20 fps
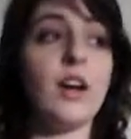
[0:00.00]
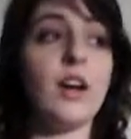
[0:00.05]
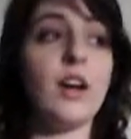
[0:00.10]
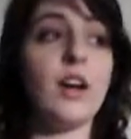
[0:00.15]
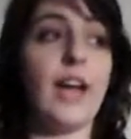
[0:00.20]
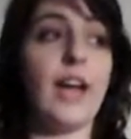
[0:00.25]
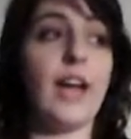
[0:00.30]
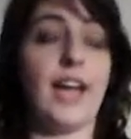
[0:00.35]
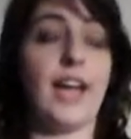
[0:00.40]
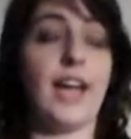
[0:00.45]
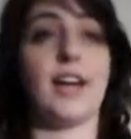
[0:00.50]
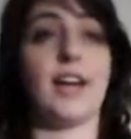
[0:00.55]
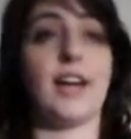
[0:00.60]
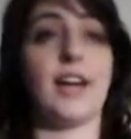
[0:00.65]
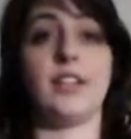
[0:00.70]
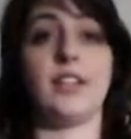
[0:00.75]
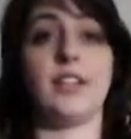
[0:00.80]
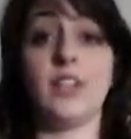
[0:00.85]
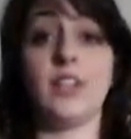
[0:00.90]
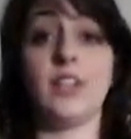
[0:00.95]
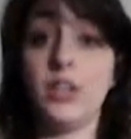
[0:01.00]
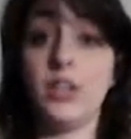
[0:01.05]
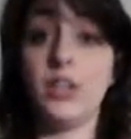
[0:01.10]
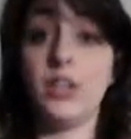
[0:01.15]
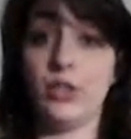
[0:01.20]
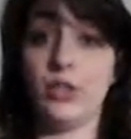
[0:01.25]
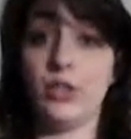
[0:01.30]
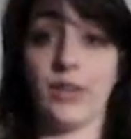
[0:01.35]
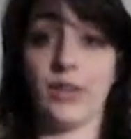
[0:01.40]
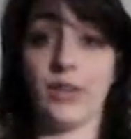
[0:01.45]
and
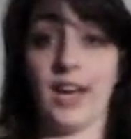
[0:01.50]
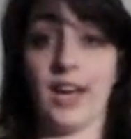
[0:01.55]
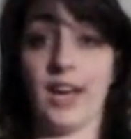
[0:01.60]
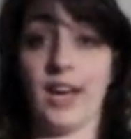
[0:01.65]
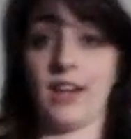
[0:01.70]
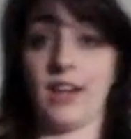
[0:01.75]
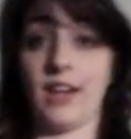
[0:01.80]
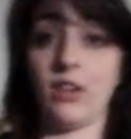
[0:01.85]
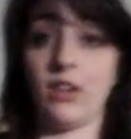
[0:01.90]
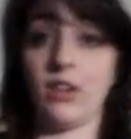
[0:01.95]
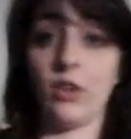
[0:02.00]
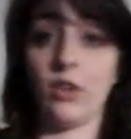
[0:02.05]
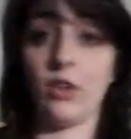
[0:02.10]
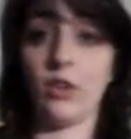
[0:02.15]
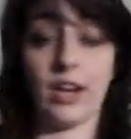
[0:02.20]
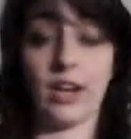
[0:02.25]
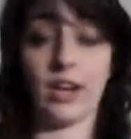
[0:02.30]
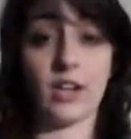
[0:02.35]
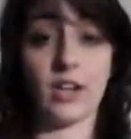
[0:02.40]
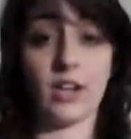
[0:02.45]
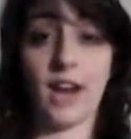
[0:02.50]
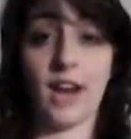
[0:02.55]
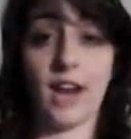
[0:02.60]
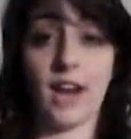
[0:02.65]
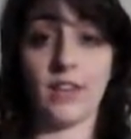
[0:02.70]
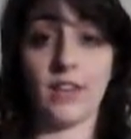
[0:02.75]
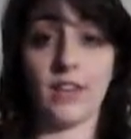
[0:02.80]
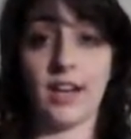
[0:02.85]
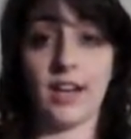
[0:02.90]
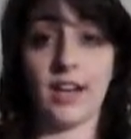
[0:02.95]
you can look at our
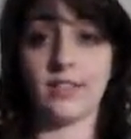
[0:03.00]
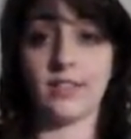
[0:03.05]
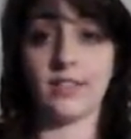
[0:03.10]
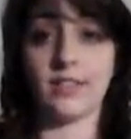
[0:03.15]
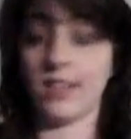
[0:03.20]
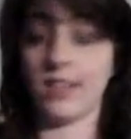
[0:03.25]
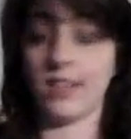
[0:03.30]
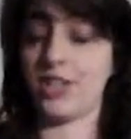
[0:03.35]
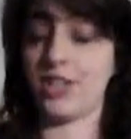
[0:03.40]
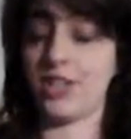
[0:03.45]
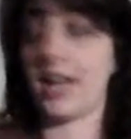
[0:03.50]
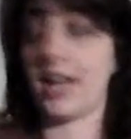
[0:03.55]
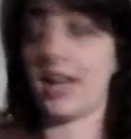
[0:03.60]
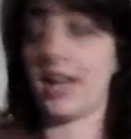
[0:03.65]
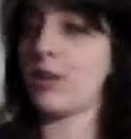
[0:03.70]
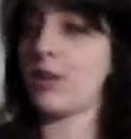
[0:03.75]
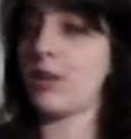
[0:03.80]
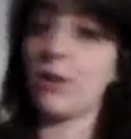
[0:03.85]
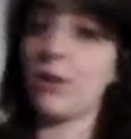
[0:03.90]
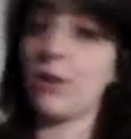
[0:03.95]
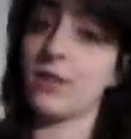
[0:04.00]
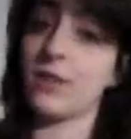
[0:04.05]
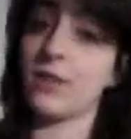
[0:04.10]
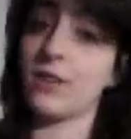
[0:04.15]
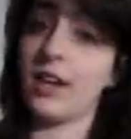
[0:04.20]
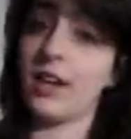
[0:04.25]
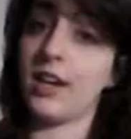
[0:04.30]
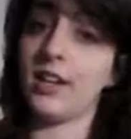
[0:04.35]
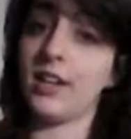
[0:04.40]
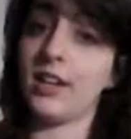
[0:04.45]
guidelines and check out our
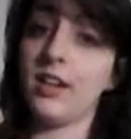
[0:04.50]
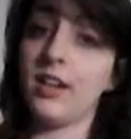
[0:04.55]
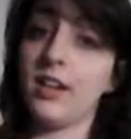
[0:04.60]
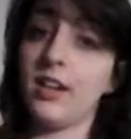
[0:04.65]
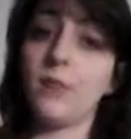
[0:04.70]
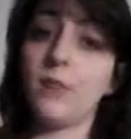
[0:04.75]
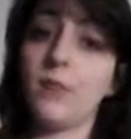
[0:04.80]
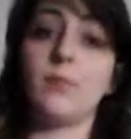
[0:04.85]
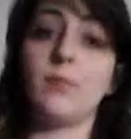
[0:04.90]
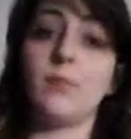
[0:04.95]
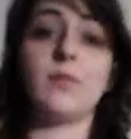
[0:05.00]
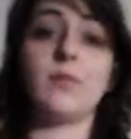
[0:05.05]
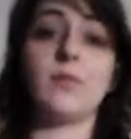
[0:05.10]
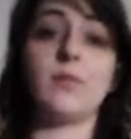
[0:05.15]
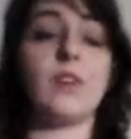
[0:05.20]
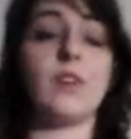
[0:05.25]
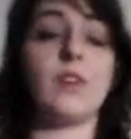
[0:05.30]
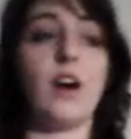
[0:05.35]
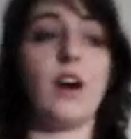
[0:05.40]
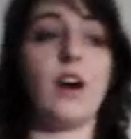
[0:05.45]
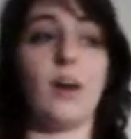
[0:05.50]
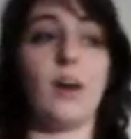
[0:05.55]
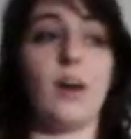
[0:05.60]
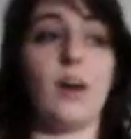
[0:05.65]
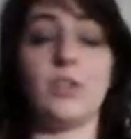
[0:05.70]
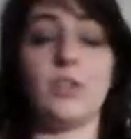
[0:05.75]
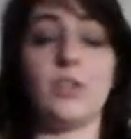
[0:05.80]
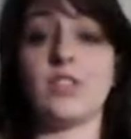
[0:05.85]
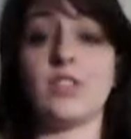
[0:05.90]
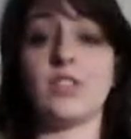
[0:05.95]
website,
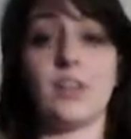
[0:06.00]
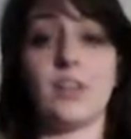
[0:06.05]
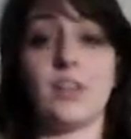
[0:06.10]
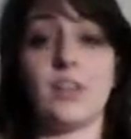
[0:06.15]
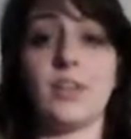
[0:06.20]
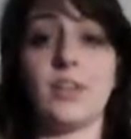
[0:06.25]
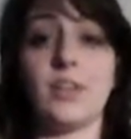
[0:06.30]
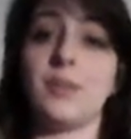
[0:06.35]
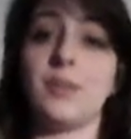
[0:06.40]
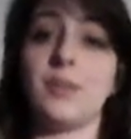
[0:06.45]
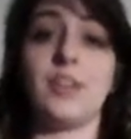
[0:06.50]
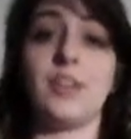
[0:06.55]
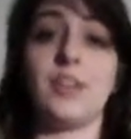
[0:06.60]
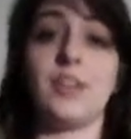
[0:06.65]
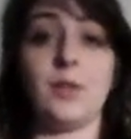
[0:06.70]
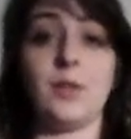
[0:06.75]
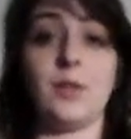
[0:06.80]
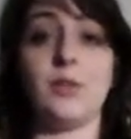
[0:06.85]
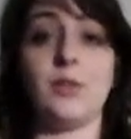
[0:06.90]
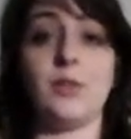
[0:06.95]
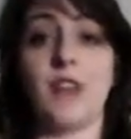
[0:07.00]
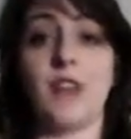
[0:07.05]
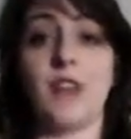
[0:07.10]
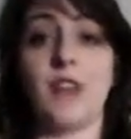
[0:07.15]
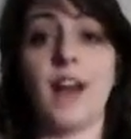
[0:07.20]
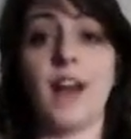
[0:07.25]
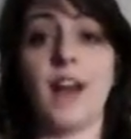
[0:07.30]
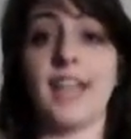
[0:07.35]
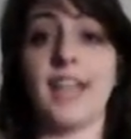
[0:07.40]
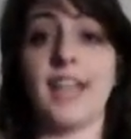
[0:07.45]
which is
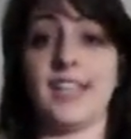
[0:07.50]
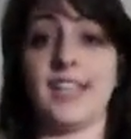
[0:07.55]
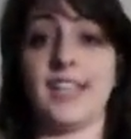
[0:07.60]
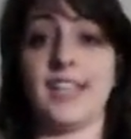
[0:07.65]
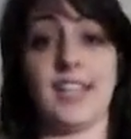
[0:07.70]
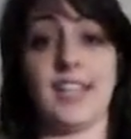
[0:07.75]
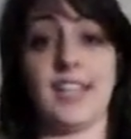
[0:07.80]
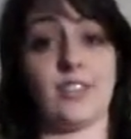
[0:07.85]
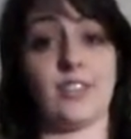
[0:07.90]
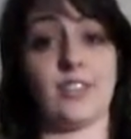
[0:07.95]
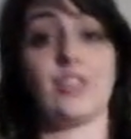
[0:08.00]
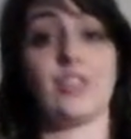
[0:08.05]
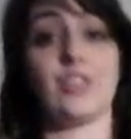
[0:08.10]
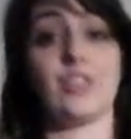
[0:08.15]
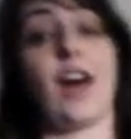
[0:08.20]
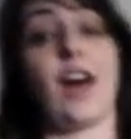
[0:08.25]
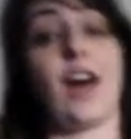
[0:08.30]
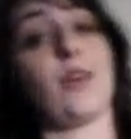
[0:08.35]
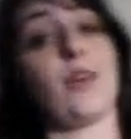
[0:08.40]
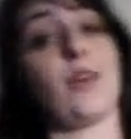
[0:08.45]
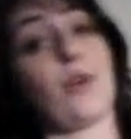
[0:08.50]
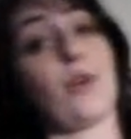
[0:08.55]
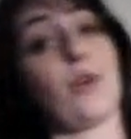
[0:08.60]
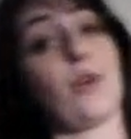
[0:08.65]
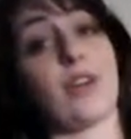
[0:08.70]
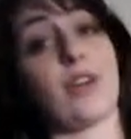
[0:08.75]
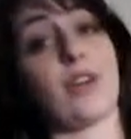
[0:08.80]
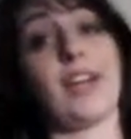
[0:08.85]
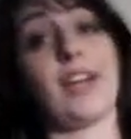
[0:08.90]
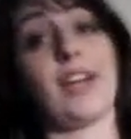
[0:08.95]

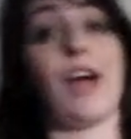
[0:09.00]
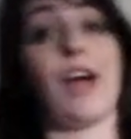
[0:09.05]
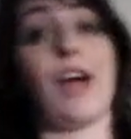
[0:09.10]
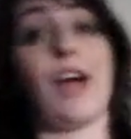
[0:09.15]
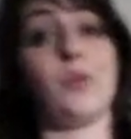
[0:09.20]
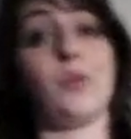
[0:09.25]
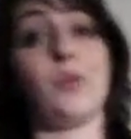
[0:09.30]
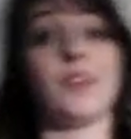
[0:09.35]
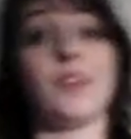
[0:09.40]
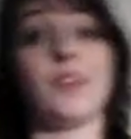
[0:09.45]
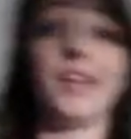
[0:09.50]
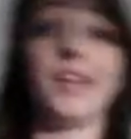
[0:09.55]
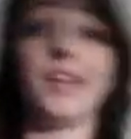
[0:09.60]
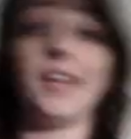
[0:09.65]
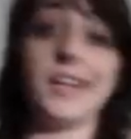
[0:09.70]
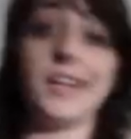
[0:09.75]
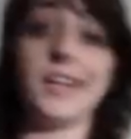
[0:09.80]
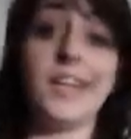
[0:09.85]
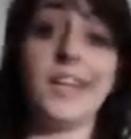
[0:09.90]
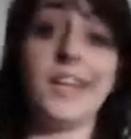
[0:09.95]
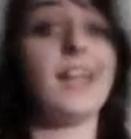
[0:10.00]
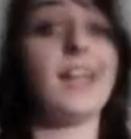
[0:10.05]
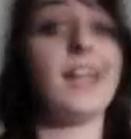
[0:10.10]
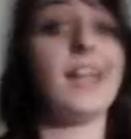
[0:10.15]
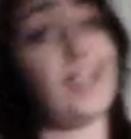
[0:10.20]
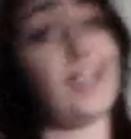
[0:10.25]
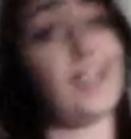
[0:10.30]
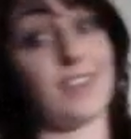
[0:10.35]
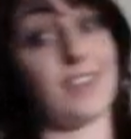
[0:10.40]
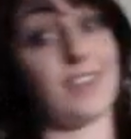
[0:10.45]
www.gandydancer.org, and I will put a link
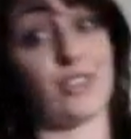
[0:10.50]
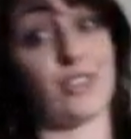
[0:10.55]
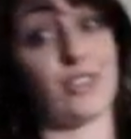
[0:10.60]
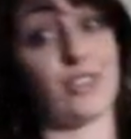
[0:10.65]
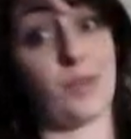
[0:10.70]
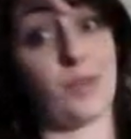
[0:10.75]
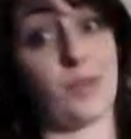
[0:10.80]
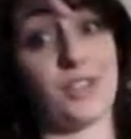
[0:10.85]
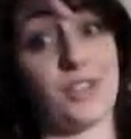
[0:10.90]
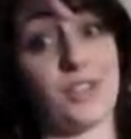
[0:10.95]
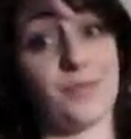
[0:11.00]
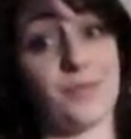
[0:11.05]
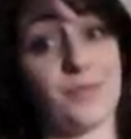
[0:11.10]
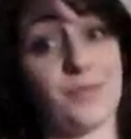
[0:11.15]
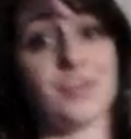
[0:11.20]
in the description.